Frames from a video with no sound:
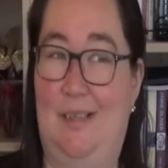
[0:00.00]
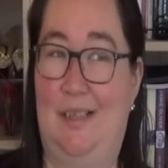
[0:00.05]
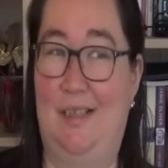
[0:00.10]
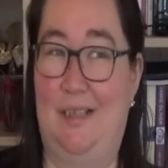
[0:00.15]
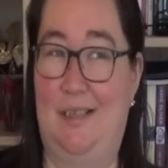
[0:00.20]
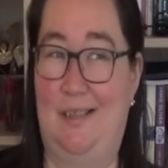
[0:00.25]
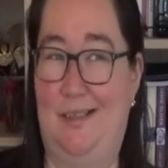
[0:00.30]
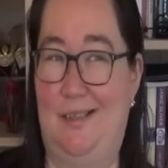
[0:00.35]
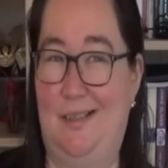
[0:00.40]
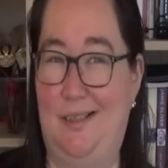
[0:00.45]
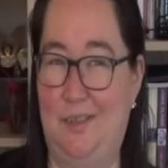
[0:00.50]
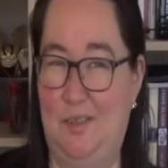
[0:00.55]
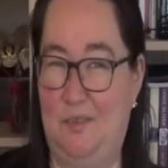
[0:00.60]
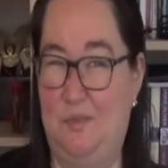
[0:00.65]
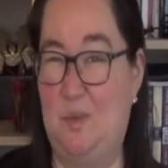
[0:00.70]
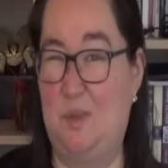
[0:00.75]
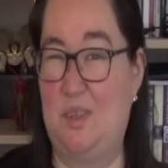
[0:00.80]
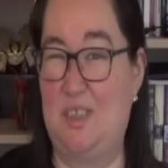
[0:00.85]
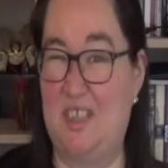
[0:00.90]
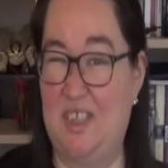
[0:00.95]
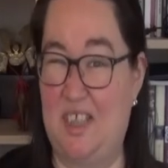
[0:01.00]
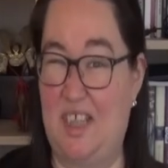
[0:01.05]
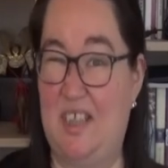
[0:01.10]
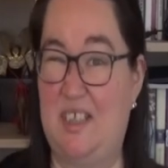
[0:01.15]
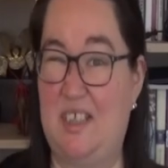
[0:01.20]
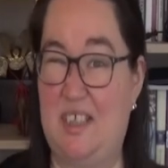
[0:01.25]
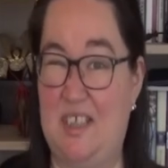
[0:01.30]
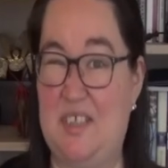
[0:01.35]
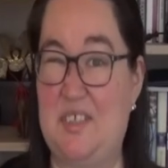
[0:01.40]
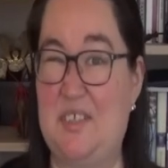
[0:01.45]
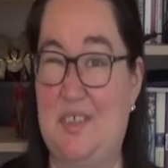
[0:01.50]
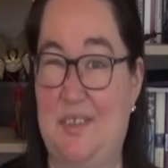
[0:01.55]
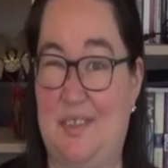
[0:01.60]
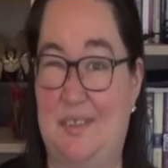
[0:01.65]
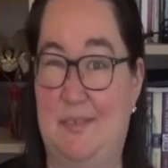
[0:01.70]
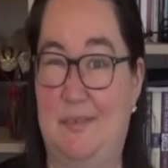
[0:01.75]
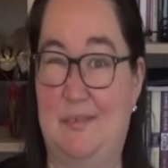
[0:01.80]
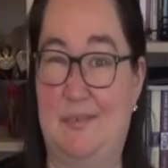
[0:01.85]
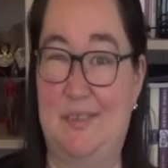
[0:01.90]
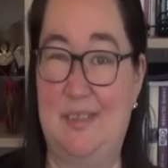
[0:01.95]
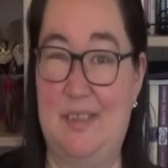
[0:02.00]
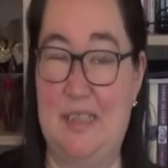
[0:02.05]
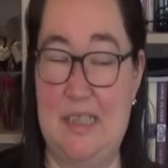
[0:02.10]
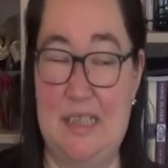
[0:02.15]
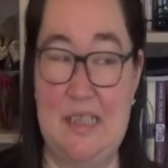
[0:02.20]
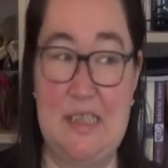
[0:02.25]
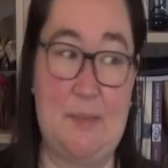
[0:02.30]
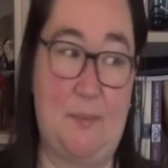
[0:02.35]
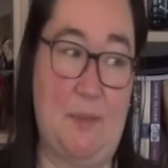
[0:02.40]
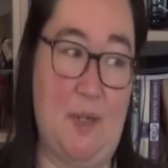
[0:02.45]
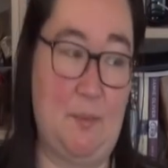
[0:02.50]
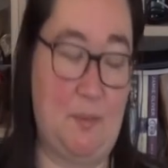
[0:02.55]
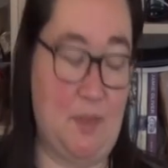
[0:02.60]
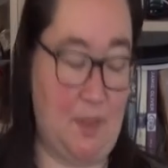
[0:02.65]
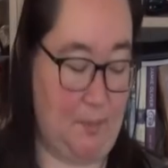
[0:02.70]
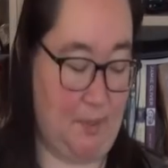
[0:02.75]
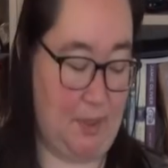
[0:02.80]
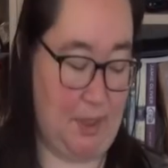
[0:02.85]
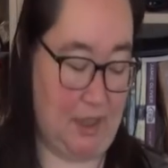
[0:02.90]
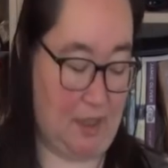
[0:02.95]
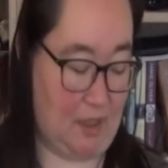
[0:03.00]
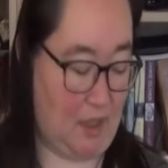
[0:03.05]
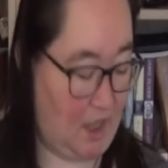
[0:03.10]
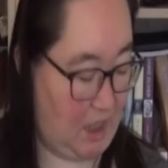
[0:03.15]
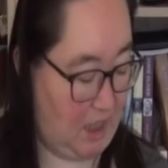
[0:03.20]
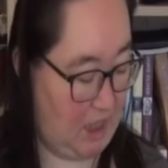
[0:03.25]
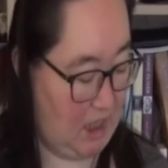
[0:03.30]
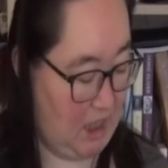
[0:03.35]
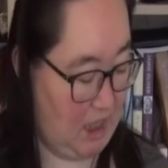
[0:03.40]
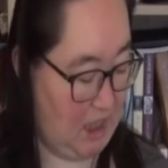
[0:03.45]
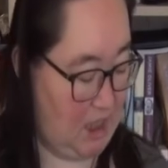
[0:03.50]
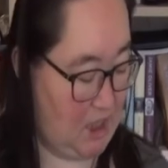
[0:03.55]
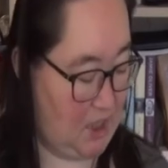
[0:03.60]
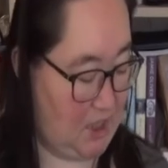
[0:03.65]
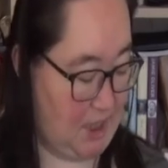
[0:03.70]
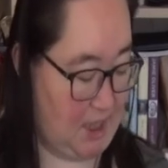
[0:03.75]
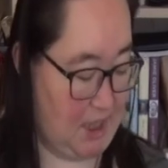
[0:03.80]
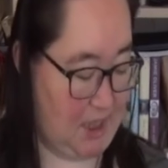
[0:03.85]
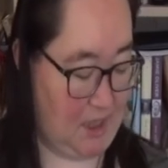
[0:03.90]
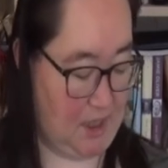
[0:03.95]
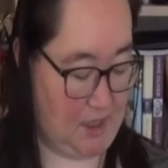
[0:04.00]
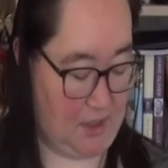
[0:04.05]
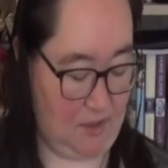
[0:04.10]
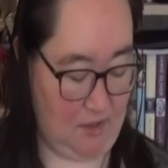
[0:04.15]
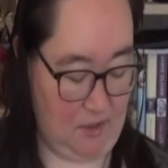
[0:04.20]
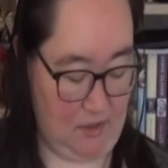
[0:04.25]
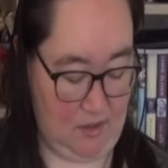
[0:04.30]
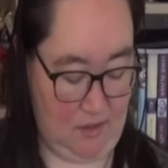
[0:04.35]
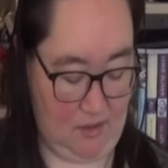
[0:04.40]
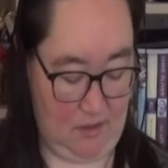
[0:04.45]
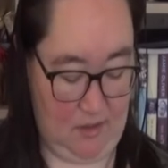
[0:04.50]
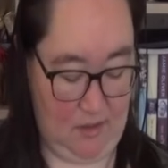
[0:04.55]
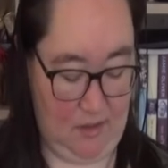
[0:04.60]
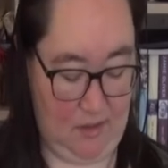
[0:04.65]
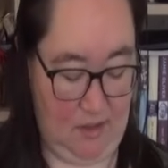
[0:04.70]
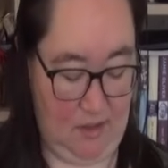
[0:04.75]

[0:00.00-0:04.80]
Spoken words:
I kind of want to get this done. This is my Moby Dick. I need to get it done.